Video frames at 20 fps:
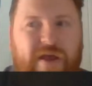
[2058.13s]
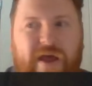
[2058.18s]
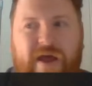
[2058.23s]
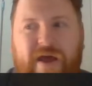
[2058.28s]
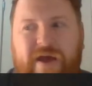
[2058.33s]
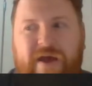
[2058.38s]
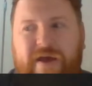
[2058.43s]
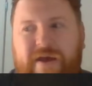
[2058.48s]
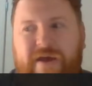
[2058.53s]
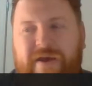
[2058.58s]

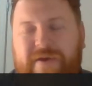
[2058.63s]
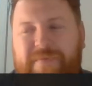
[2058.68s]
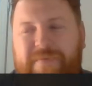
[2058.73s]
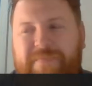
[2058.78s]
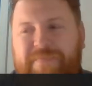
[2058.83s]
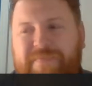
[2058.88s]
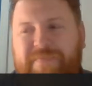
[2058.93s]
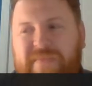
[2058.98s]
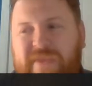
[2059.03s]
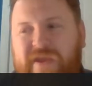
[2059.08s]

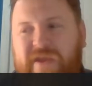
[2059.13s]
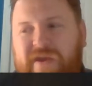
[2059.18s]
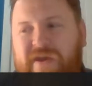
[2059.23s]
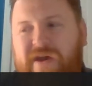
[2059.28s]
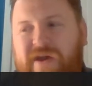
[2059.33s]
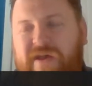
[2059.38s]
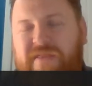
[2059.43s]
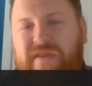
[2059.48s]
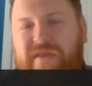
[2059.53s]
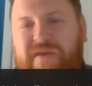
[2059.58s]
I
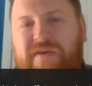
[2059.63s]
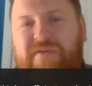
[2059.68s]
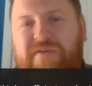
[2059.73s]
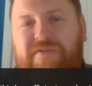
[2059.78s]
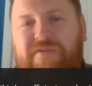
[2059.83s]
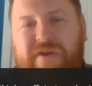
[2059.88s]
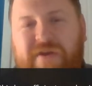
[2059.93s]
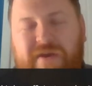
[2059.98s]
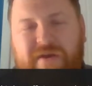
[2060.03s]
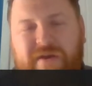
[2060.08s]
think a
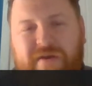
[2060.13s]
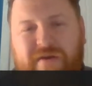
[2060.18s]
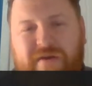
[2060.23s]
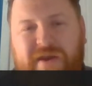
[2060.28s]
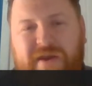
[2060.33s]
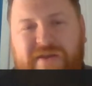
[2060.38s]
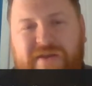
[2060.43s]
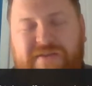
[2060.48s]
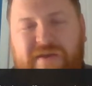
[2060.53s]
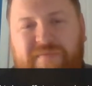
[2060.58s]
good
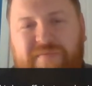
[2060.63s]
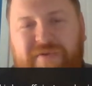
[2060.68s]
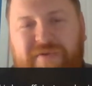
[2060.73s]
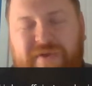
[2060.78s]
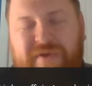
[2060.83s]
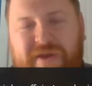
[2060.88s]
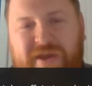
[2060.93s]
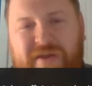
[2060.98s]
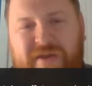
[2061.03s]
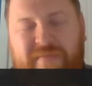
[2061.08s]
example
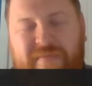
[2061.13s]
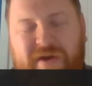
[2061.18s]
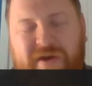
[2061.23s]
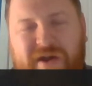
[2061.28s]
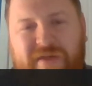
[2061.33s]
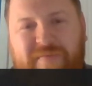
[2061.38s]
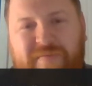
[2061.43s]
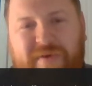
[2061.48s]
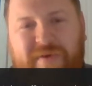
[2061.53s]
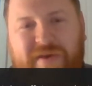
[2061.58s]
here
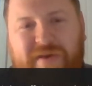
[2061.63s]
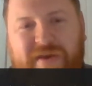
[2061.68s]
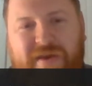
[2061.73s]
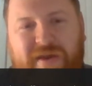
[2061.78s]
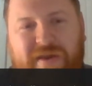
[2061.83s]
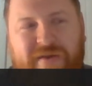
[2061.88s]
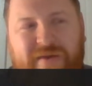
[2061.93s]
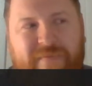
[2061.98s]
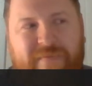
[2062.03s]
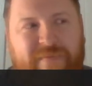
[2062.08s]
might
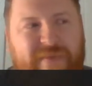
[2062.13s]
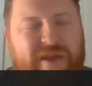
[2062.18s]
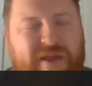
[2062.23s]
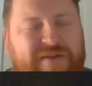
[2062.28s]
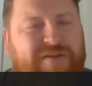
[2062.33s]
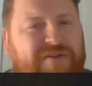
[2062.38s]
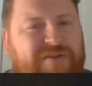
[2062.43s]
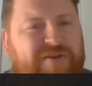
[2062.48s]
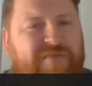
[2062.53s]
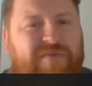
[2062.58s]
be,
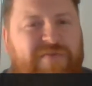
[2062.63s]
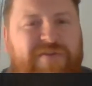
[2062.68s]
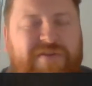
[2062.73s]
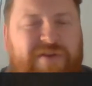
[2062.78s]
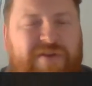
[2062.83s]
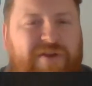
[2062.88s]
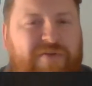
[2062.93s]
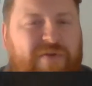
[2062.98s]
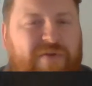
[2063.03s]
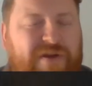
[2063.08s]
let's assume there's
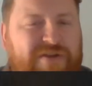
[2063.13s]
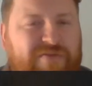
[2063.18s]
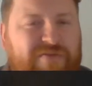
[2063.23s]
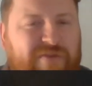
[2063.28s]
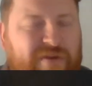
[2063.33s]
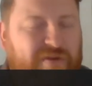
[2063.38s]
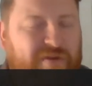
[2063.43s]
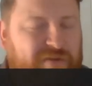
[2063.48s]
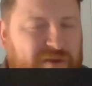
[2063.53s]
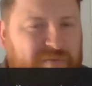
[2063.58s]
an
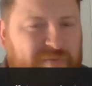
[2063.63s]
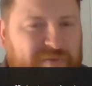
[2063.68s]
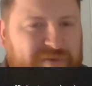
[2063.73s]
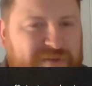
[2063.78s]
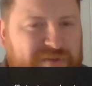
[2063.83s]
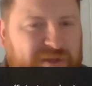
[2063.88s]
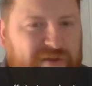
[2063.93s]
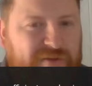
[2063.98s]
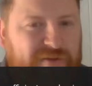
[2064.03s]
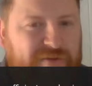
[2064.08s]
equestrian
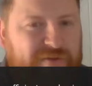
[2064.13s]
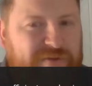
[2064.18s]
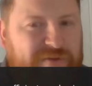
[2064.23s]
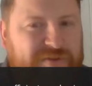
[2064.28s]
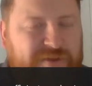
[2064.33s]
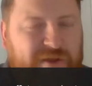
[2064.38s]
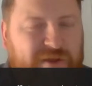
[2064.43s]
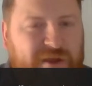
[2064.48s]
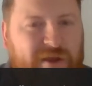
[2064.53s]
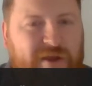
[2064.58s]
occupancy
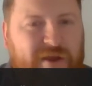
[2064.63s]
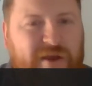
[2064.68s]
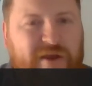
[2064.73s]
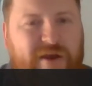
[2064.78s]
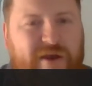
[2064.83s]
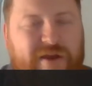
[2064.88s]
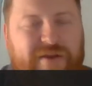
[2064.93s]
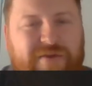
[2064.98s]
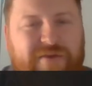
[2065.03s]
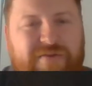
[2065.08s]
clause
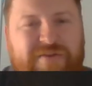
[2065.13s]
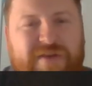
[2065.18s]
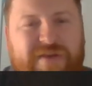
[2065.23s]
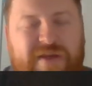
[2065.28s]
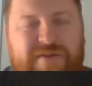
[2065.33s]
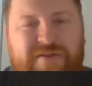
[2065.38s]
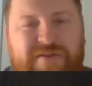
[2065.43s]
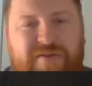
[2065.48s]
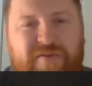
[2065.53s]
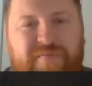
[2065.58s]
and you
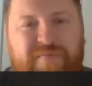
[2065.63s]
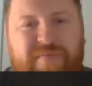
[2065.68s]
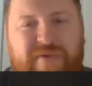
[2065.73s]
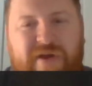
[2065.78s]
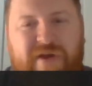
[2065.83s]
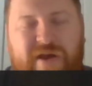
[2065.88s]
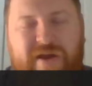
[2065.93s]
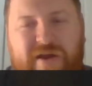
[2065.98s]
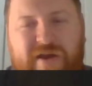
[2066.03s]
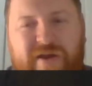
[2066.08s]
set up
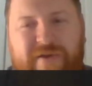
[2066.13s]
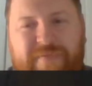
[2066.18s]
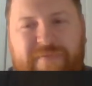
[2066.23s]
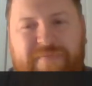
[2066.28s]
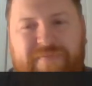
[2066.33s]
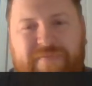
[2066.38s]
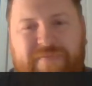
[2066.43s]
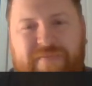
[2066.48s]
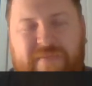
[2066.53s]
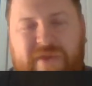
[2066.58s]
a
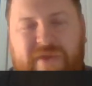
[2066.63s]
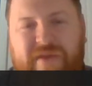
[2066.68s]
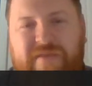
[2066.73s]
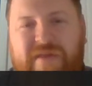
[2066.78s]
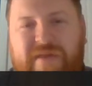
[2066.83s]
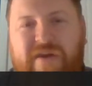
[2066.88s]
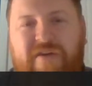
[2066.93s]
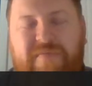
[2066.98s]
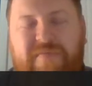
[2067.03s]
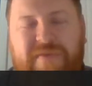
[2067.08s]

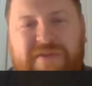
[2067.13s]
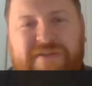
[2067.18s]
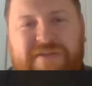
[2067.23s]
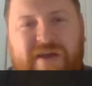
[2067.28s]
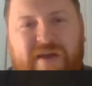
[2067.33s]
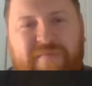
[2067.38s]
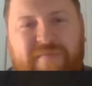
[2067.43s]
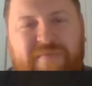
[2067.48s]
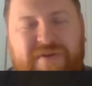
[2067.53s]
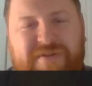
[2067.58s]
therapy
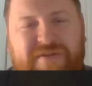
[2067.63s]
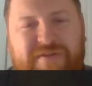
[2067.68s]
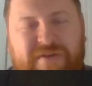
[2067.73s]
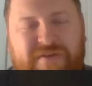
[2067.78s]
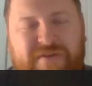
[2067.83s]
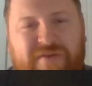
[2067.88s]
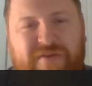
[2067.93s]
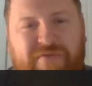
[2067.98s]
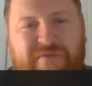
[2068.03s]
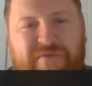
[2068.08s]
type
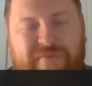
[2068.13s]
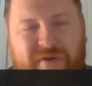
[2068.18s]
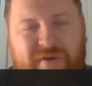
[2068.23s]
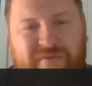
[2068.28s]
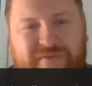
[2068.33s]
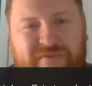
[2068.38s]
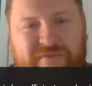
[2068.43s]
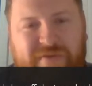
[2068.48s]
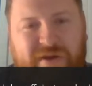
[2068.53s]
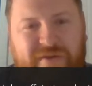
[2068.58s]
business that
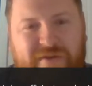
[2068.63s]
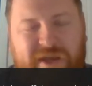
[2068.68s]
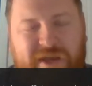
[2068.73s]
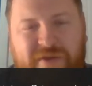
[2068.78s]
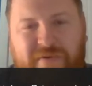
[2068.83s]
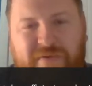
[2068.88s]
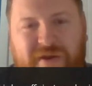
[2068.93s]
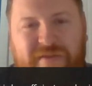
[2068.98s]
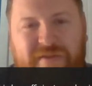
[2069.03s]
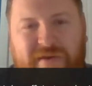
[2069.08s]
revolves around
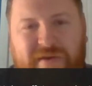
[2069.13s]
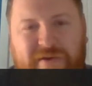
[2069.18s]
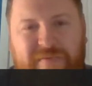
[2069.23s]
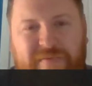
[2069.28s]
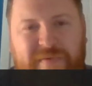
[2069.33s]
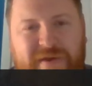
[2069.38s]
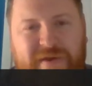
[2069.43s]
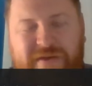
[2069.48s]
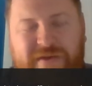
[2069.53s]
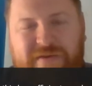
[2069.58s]
equine
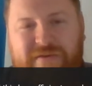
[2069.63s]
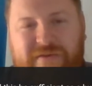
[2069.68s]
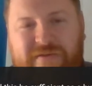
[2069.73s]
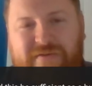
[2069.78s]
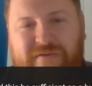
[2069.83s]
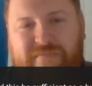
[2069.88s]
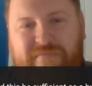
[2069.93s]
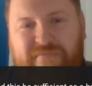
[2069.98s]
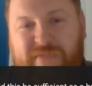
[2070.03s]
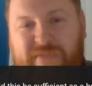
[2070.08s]
therapy.
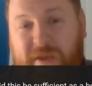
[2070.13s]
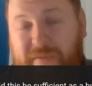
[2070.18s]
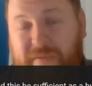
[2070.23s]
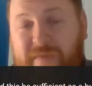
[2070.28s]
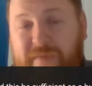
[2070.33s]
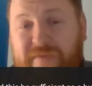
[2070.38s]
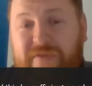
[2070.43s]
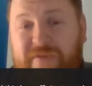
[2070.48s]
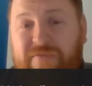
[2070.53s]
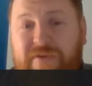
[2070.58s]

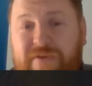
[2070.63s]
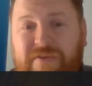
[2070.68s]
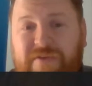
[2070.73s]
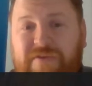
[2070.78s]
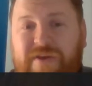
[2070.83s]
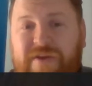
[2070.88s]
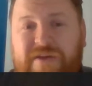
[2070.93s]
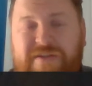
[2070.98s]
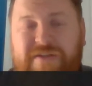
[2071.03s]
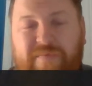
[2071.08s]
That'll be a really
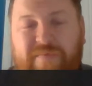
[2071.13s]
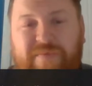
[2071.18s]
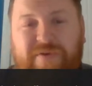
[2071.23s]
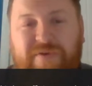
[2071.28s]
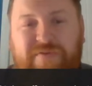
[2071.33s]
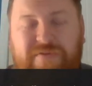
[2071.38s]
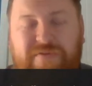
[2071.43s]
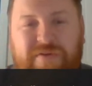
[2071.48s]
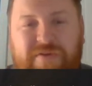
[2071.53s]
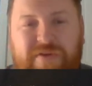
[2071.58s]
good
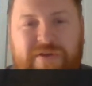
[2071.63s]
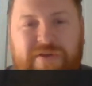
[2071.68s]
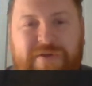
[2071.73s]
example.